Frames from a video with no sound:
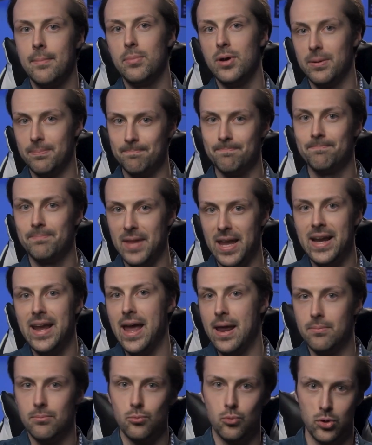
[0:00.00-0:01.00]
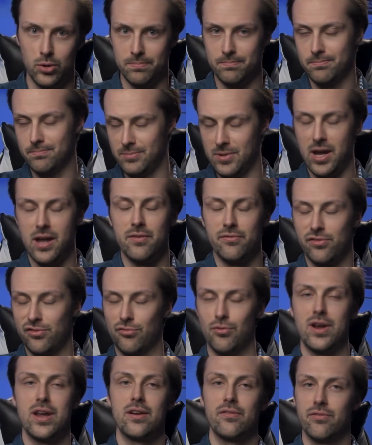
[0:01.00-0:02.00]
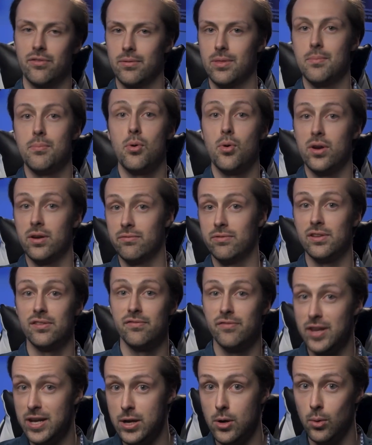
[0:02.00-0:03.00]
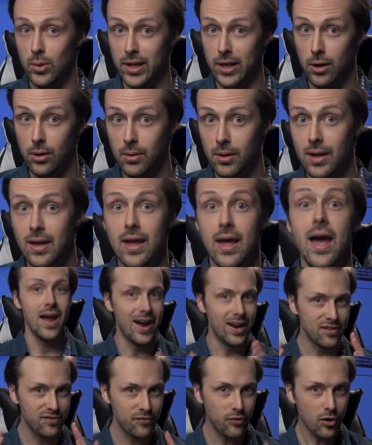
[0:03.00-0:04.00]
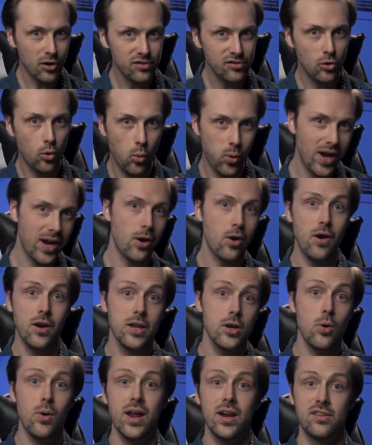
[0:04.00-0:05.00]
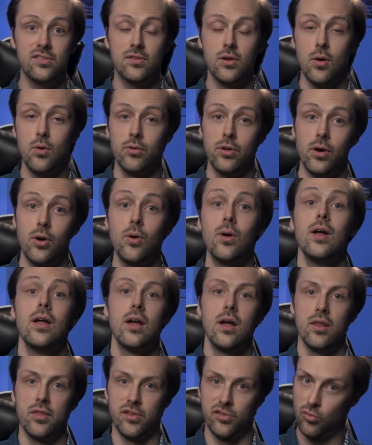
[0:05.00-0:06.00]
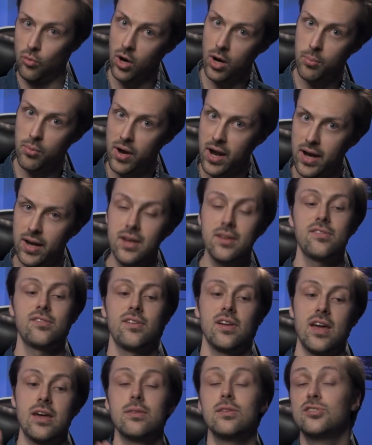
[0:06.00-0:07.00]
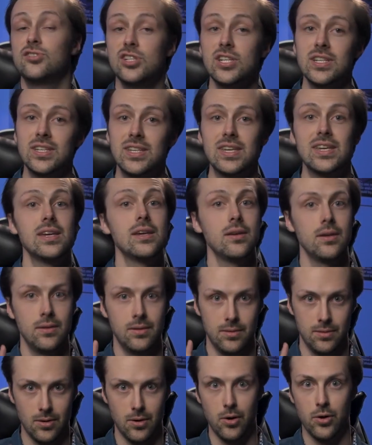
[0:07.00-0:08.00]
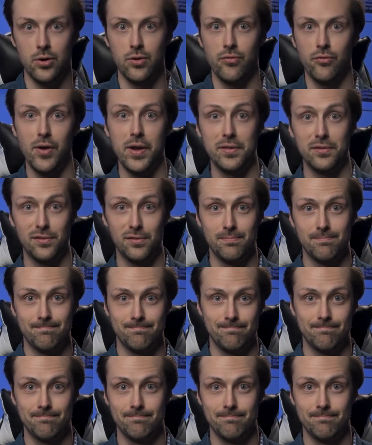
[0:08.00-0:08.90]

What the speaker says: But again, we're kind of straying from the point of this video a little. As far as quick audio edits go though, the square brackets and the G key are your friends.